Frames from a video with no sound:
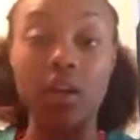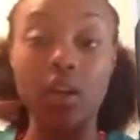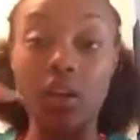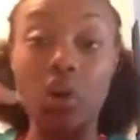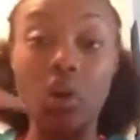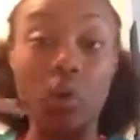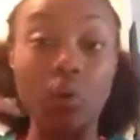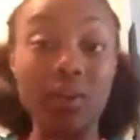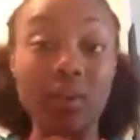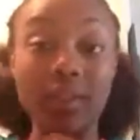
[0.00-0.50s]

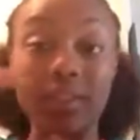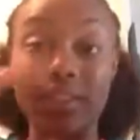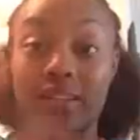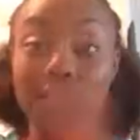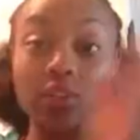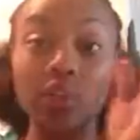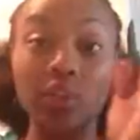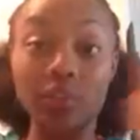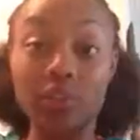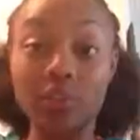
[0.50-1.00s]

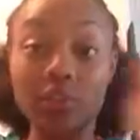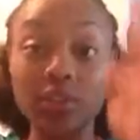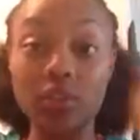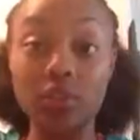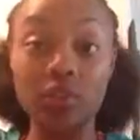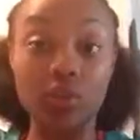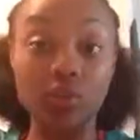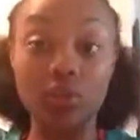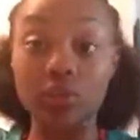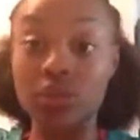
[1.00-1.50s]
Really, no
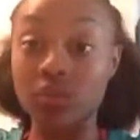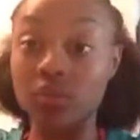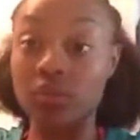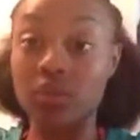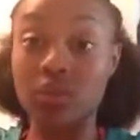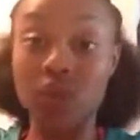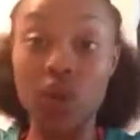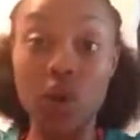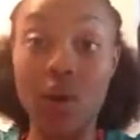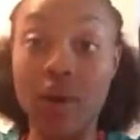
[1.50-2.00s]
physical.
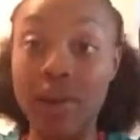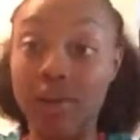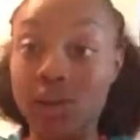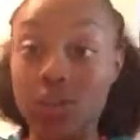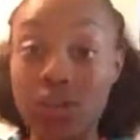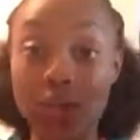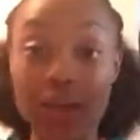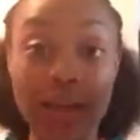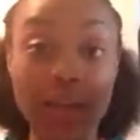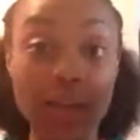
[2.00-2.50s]
No, I know
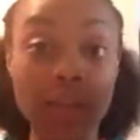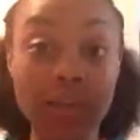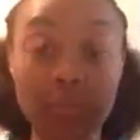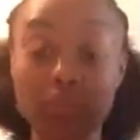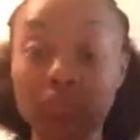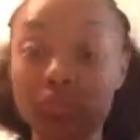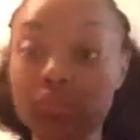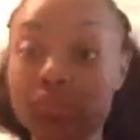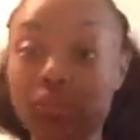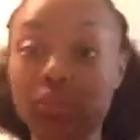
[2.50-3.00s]
you like
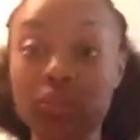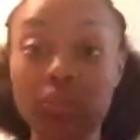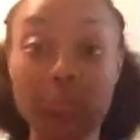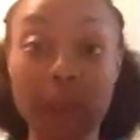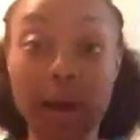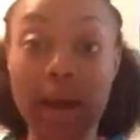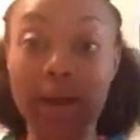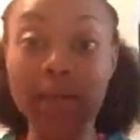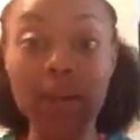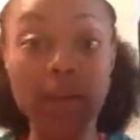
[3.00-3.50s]
them. You
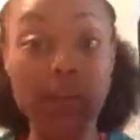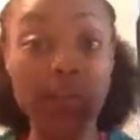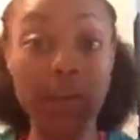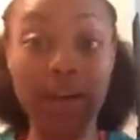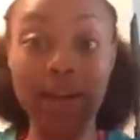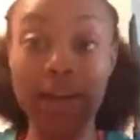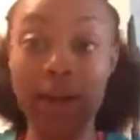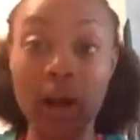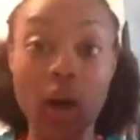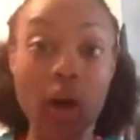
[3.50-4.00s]
probably love them
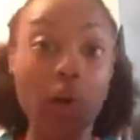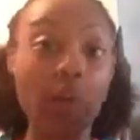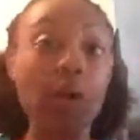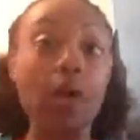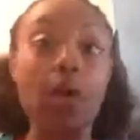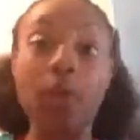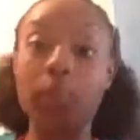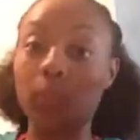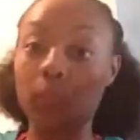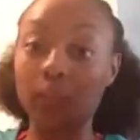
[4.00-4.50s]
by now,
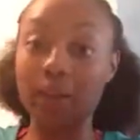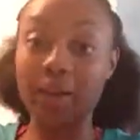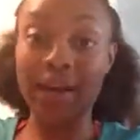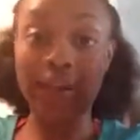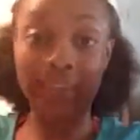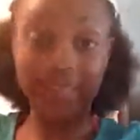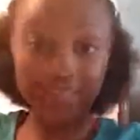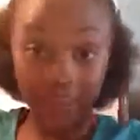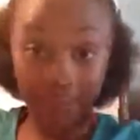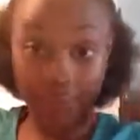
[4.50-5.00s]
but we
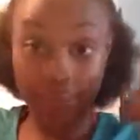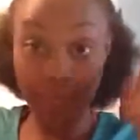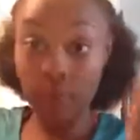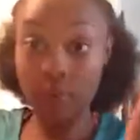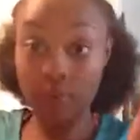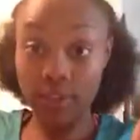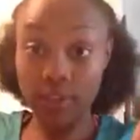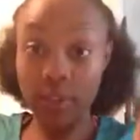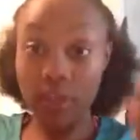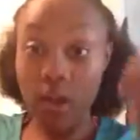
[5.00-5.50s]
got to stay
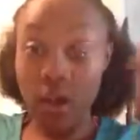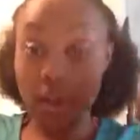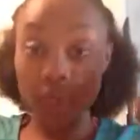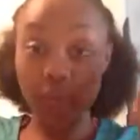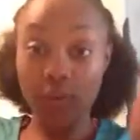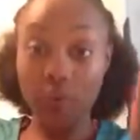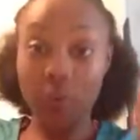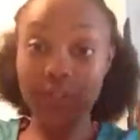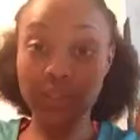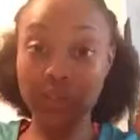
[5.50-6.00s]
focused.
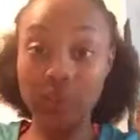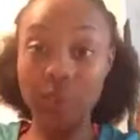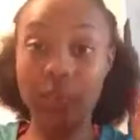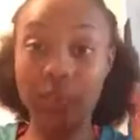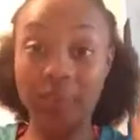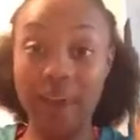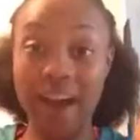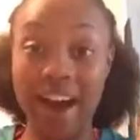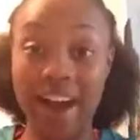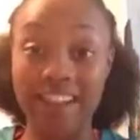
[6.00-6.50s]
Focus on the
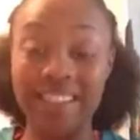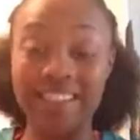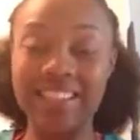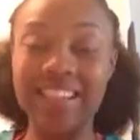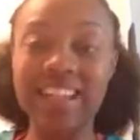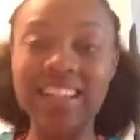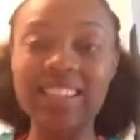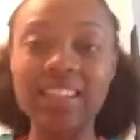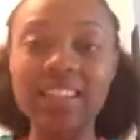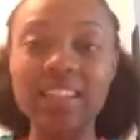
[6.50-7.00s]
prize.
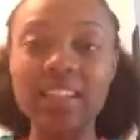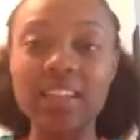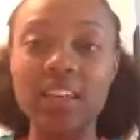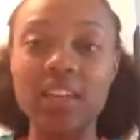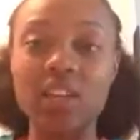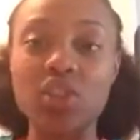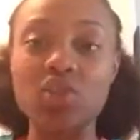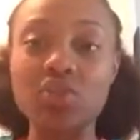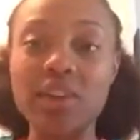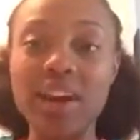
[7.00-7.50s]
And that's another
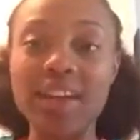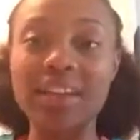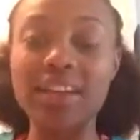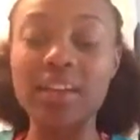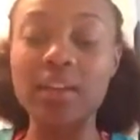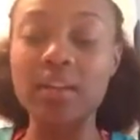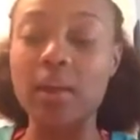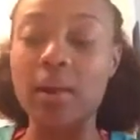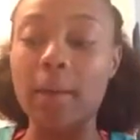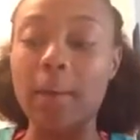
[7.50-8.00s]
thing. You got
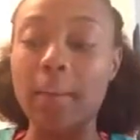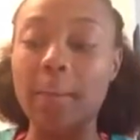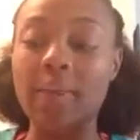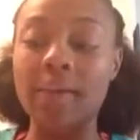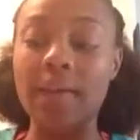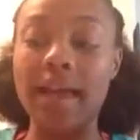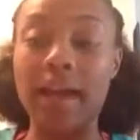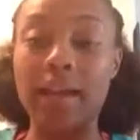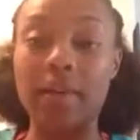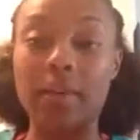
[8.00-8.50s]
to
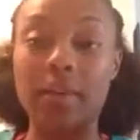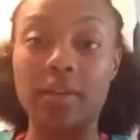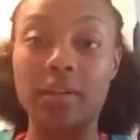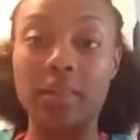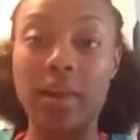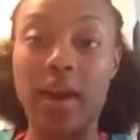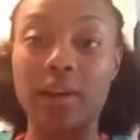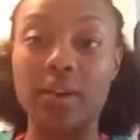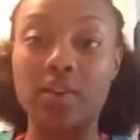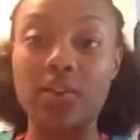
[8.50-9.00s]
be adamant
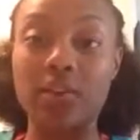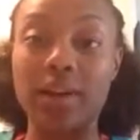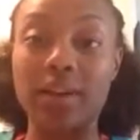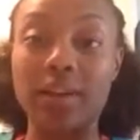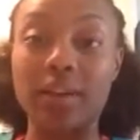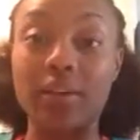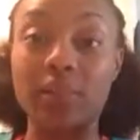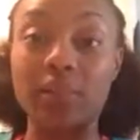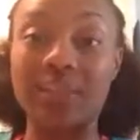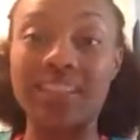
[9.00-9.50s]
about it. You got
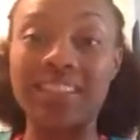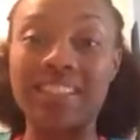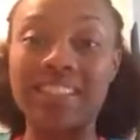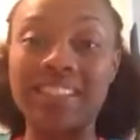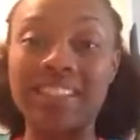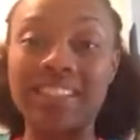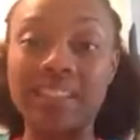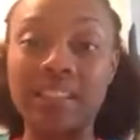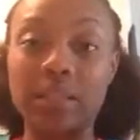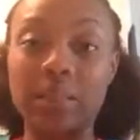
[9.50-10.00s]
to
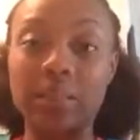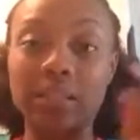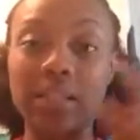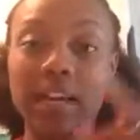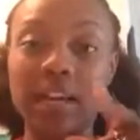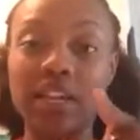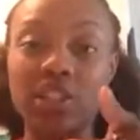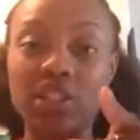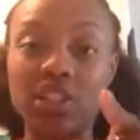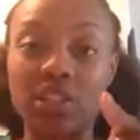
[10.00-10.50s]
resist
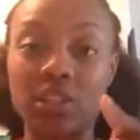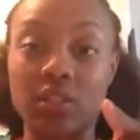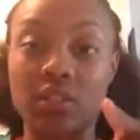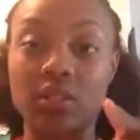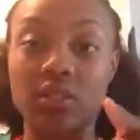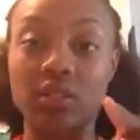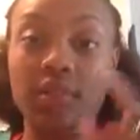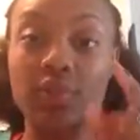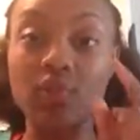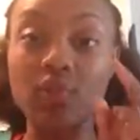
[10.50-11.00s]

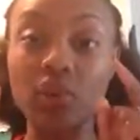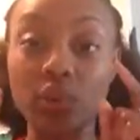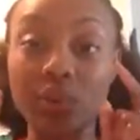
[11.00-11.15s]
temptation. If you